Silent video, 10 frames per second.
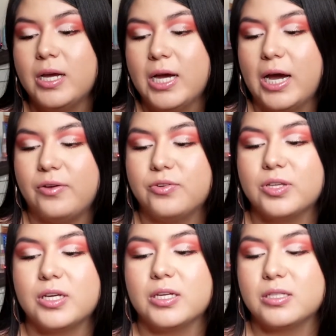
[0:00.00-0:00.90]
I feel
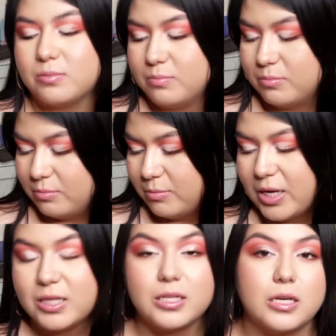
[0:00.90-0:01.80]
like it's
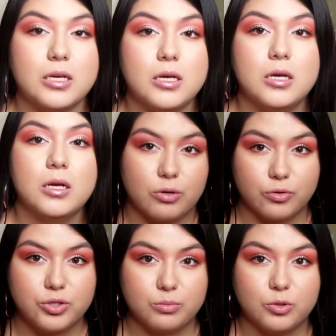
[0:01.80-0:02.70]
mainly
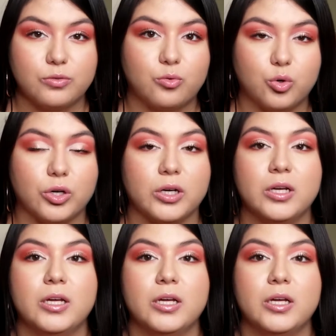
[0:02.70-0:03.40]
approachable for